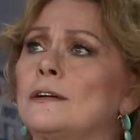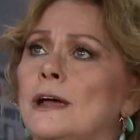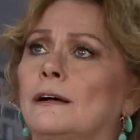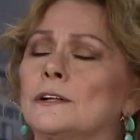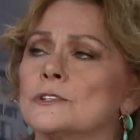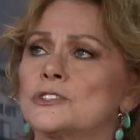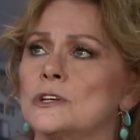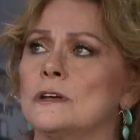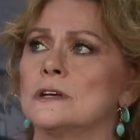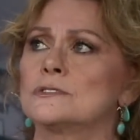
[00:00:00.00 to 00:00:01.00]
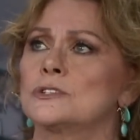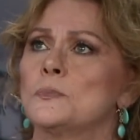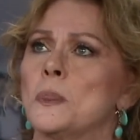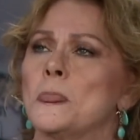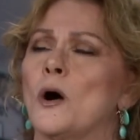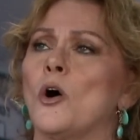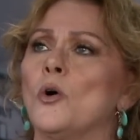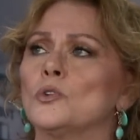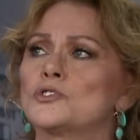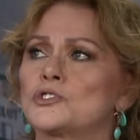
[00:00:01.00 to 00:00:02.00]
Ellis is
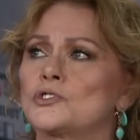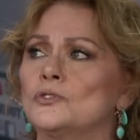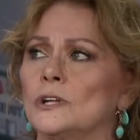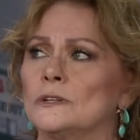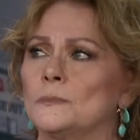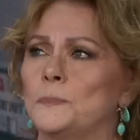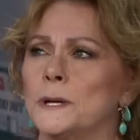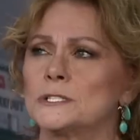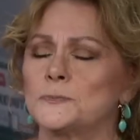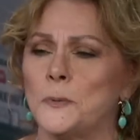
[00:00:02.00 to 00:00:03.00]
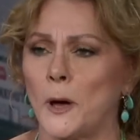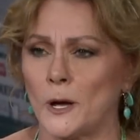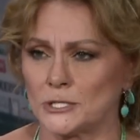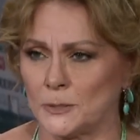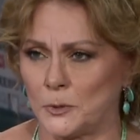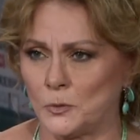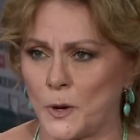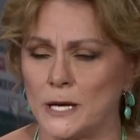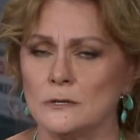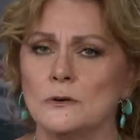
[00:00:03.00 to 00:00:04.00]
old school in the best possible
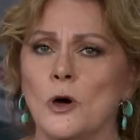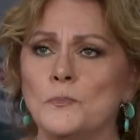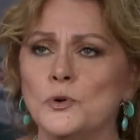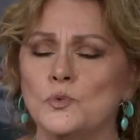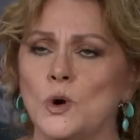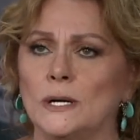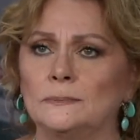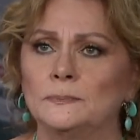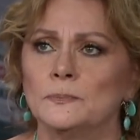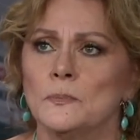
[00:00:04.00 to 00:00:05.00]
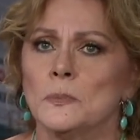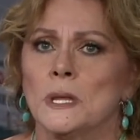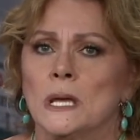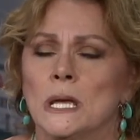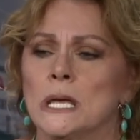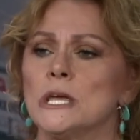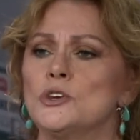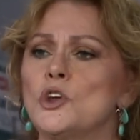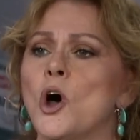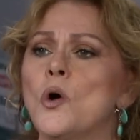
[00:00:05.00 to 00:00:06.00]
way. Number one, he
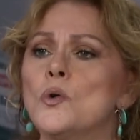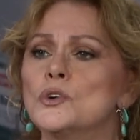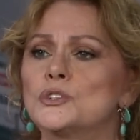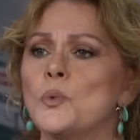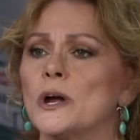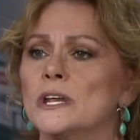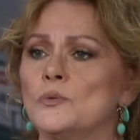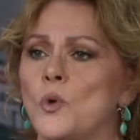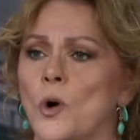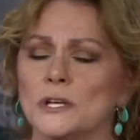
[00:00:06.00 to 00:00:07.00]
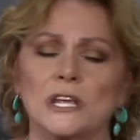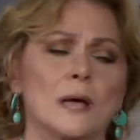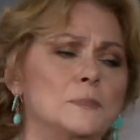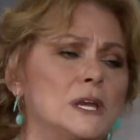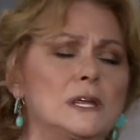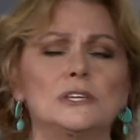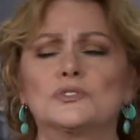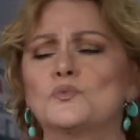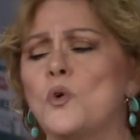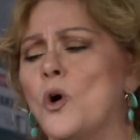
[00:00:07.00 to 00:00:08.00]
knows what he wants. I mean,
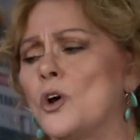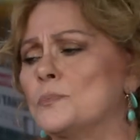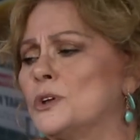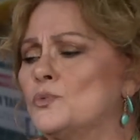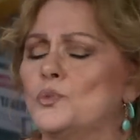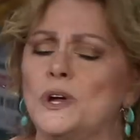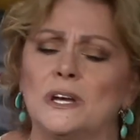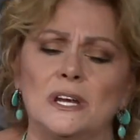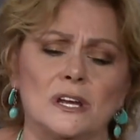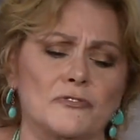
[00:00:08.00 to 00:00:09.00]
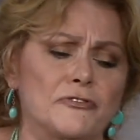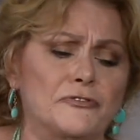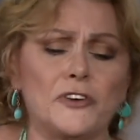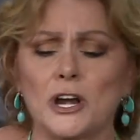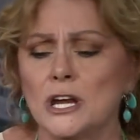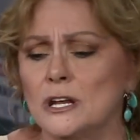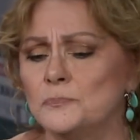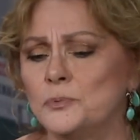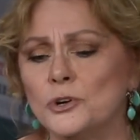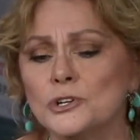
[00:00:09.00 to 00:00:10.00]
he's warm and witty and funny
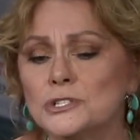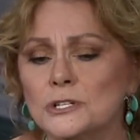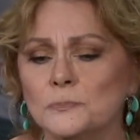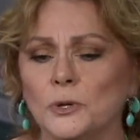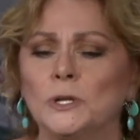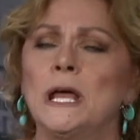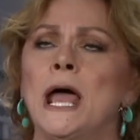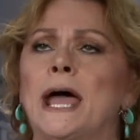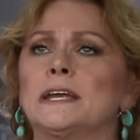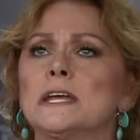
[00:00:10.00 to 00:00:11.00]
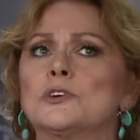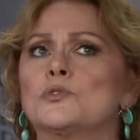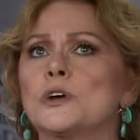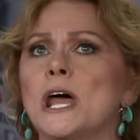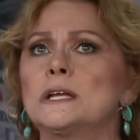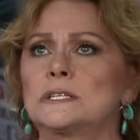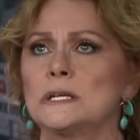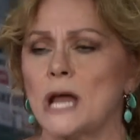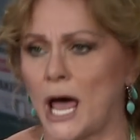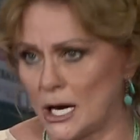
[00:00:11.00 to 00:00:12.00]
and personable, and he creates
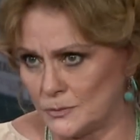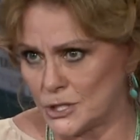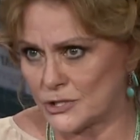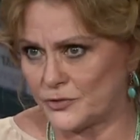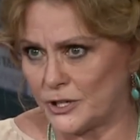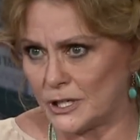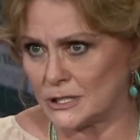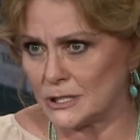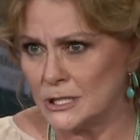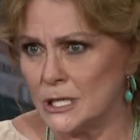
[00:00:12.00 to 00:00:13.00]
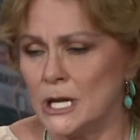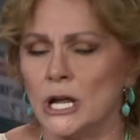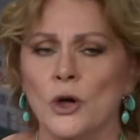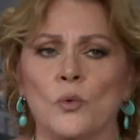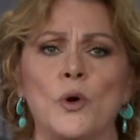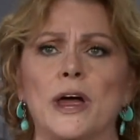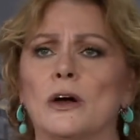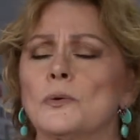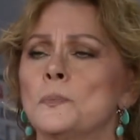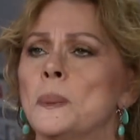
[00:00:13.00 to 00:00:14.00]
an atmosphere
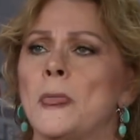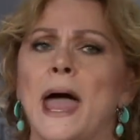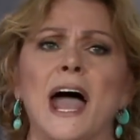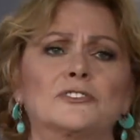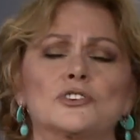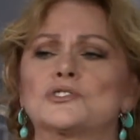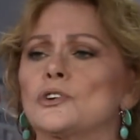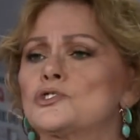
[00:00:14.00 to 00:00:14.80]
where actors are